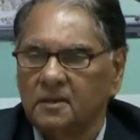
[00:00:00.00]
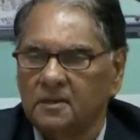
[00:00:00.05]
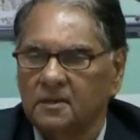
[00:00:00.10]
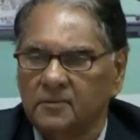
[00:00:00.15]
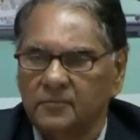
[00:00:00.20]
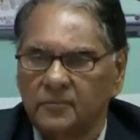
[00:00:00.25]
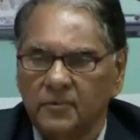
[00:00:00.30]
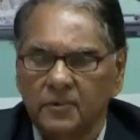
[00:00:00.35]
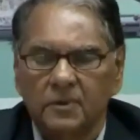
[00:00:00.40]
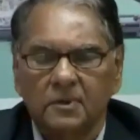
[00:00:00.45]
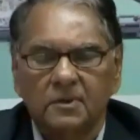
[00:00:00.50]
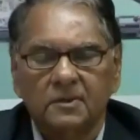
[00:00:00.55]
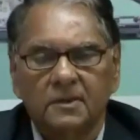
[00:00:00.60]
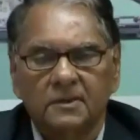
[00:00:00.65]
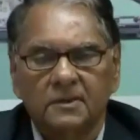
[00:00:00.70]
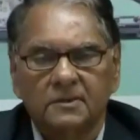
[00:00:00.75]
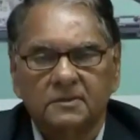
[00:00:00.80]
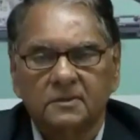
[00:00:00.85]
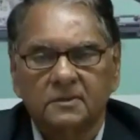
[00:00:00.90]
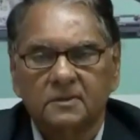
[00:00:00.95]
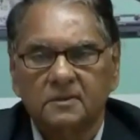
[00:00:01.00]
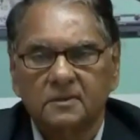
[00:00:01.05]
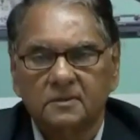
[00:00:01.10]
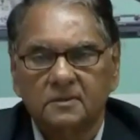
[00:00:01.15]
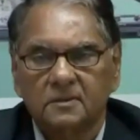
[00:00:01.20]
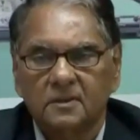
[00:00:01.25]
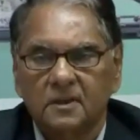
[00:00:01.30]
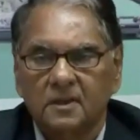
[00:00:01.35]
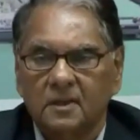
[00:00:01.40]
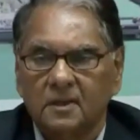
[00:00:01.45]
reveal that
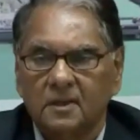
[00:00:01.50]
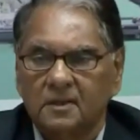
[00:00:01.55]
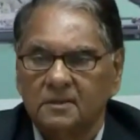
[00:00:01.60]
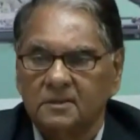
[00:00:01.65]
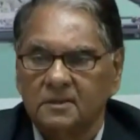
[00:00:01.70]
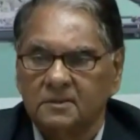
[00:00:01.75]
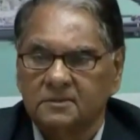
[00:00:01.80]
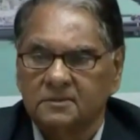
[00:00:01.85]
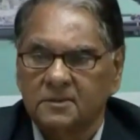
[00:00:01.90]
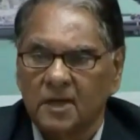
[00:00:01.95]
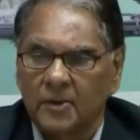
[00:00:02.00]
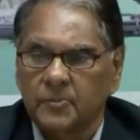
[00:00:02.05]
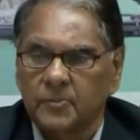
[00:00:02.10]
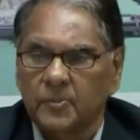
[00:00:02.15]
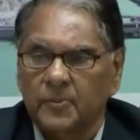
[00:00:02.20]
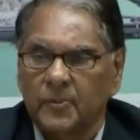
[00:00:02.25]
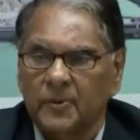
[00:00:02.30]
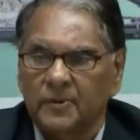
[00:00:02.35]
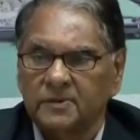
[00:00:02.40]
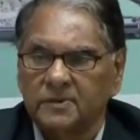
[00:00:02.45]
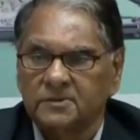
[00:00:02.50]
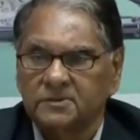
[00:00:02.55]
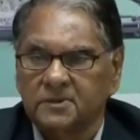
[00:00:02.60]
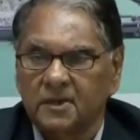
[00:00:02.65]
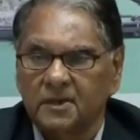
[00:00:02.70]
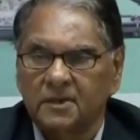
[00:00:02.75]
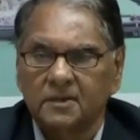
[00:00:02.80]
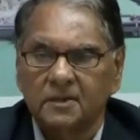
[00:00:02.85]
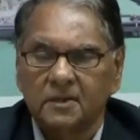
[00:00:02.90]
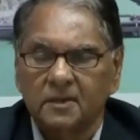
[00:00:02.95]
the type of
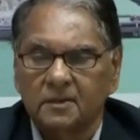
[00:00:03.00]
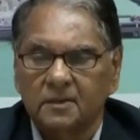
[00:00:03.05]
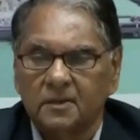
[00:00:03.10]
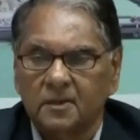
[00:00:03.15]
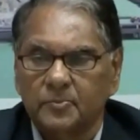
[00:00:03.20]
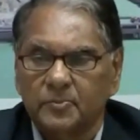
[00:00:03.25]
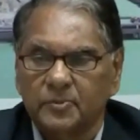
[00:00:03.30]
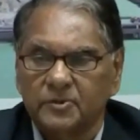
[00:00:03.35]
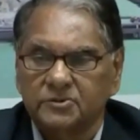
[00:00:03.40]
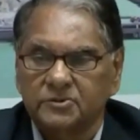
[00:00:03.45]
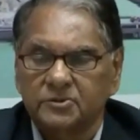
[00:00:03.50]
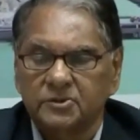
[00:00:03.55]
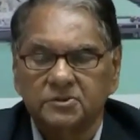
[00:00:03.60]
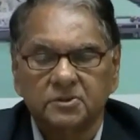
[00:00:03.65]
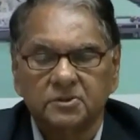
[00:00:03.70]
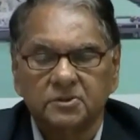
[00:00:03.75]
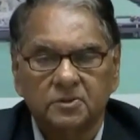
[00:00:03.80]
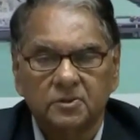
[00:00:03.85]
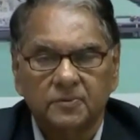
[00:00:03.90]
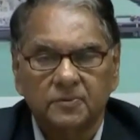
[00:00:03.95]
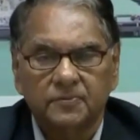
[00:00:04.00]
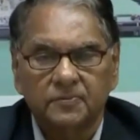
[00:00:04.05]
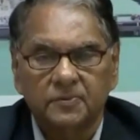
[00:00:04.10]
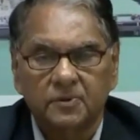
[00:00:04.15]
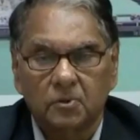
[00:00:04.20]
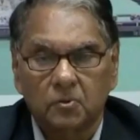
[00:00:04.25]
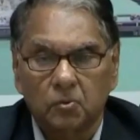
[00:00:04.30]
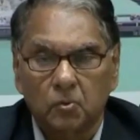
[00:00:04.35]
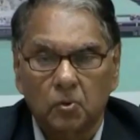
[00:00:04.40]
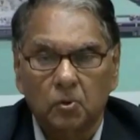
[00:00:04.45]
understanding and appreciation of
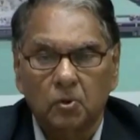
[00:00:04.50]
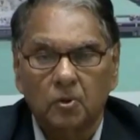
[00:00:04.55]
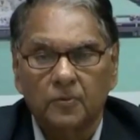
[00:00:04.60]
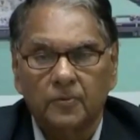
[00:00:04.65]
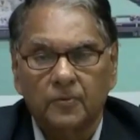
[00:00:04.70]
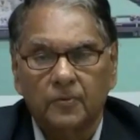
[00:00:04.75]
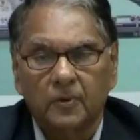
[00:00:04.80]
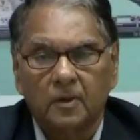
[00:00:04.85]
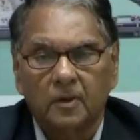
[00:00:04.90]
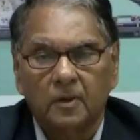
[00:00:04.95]
the role of